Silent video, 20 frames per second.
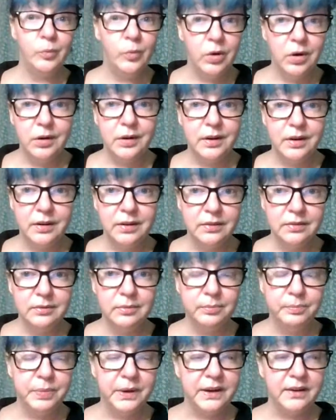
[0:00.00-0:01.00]
work
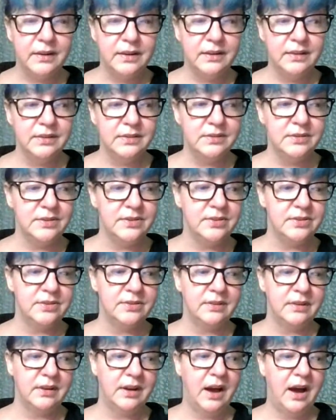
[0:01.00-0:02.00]
because